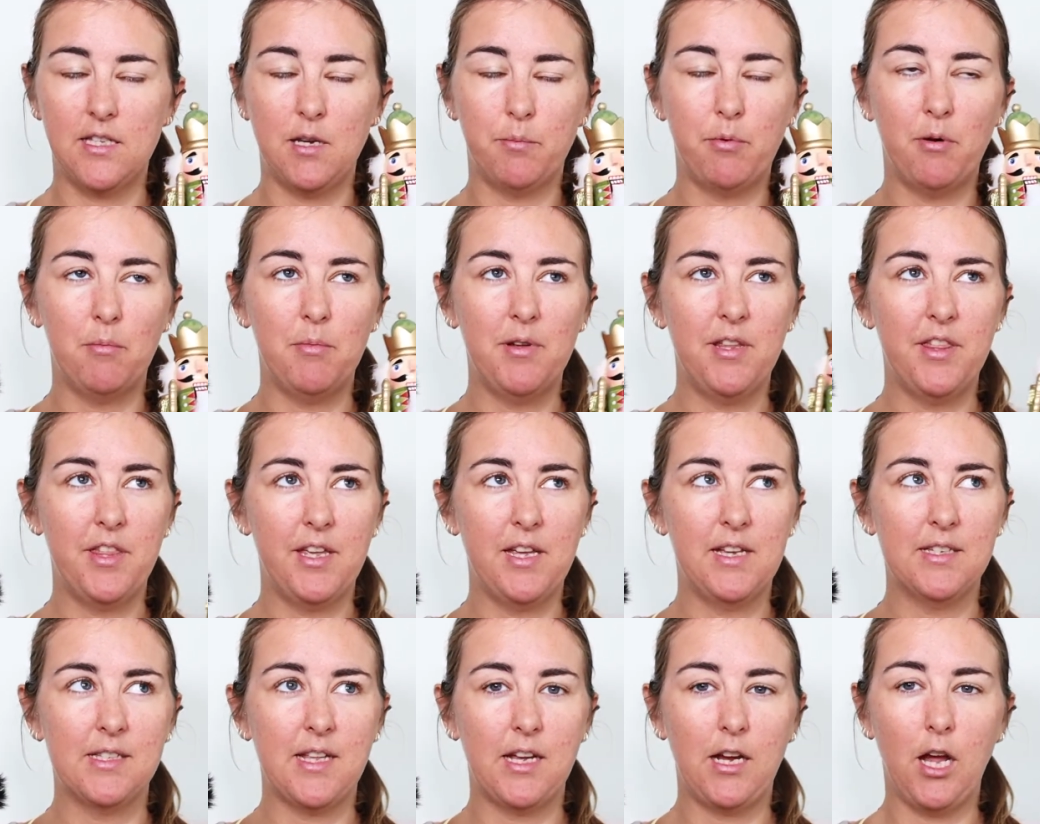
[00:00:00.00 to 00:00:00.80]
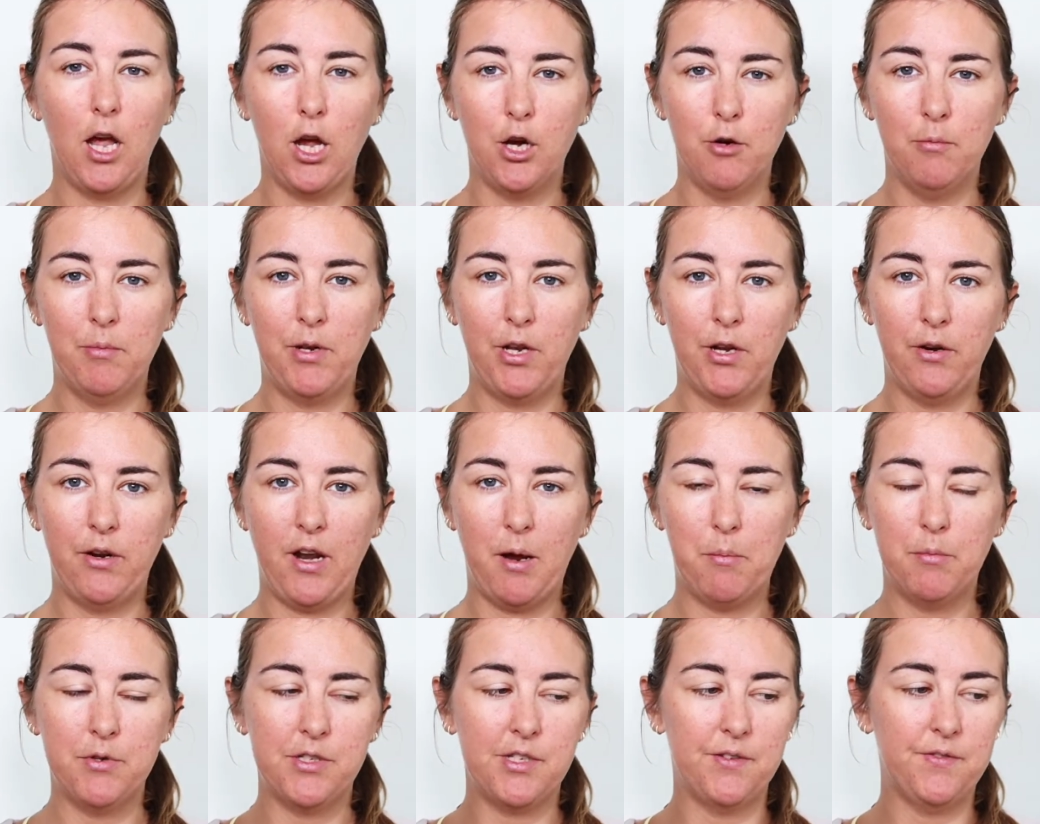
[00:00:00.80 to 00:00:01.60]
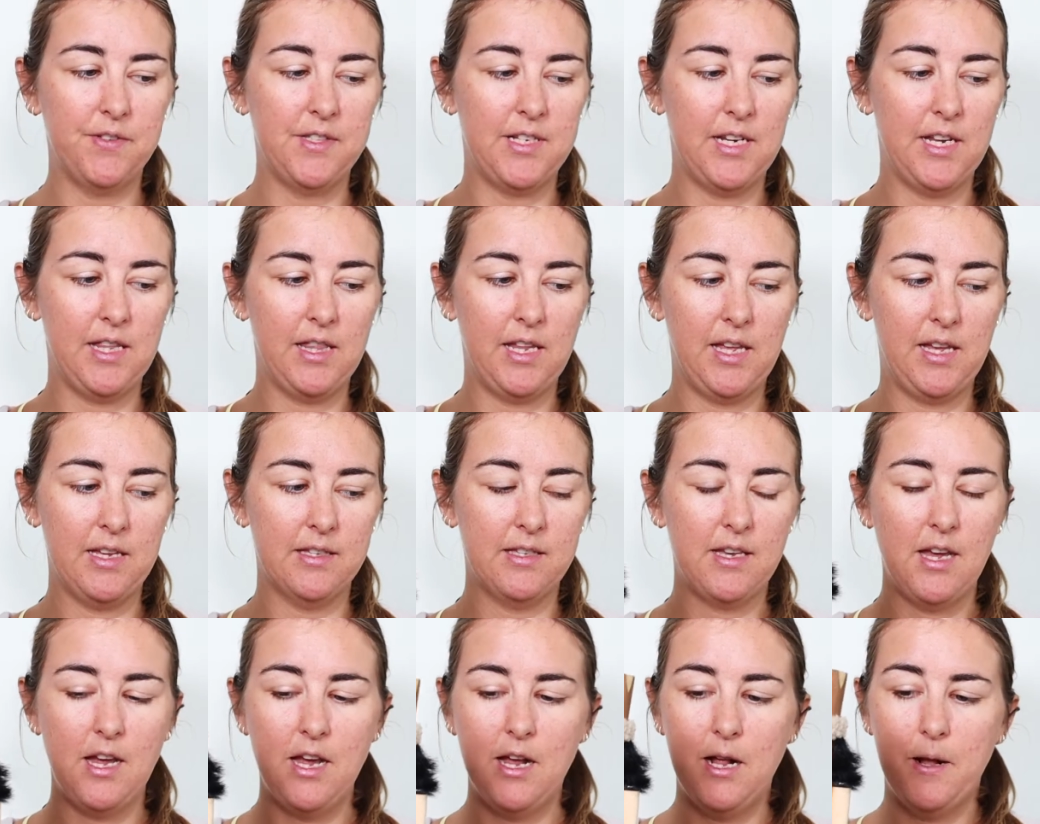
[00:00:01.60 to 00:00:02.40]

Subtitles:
so probably things like Home Alone, I must have seen these.